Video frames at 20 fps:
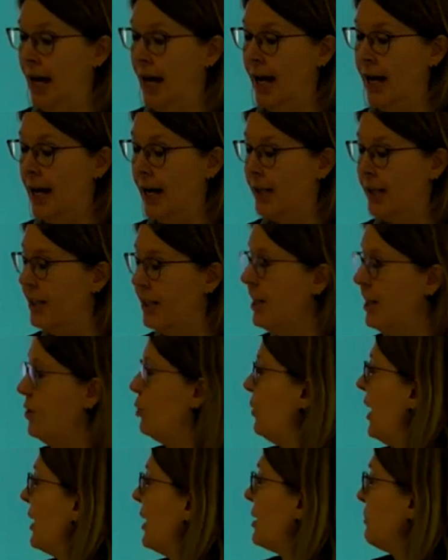And I need
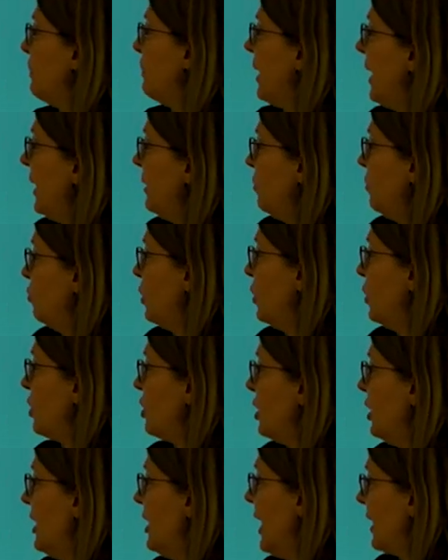to explain
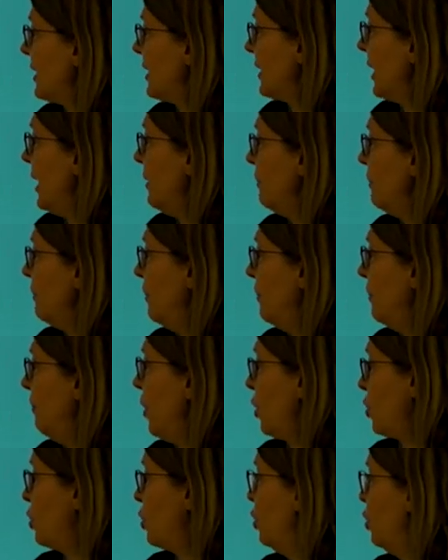what an escape
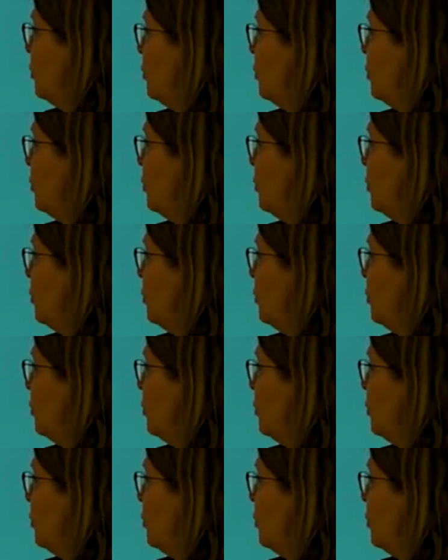box